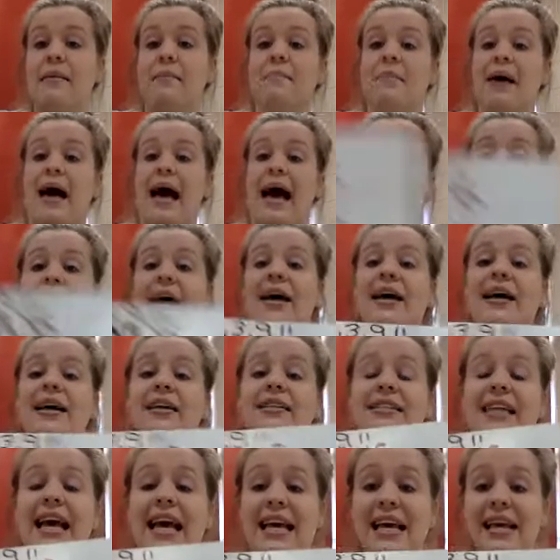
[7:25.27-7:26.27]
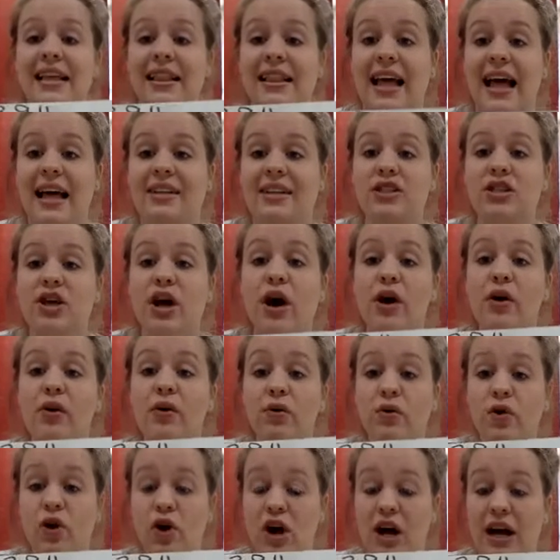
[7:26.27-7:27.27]
by taking that
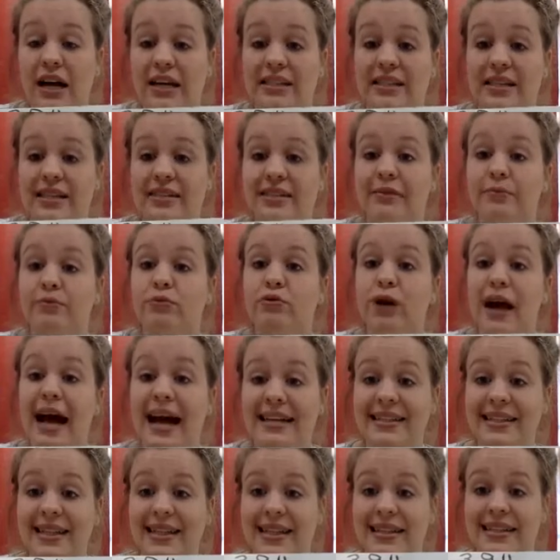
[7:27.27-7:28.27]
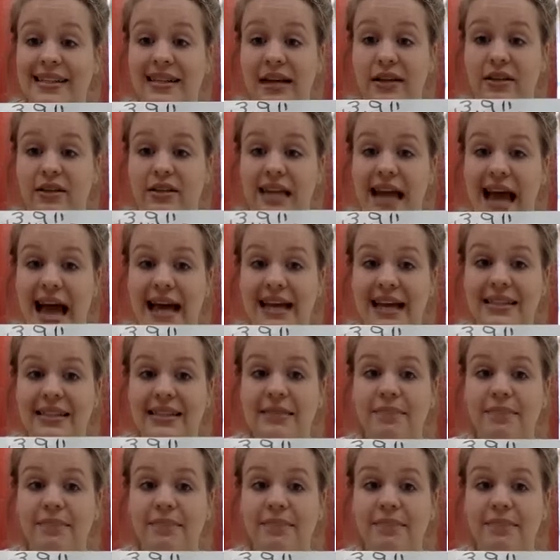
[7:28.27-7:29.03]
total cost and subtracting the sales tax.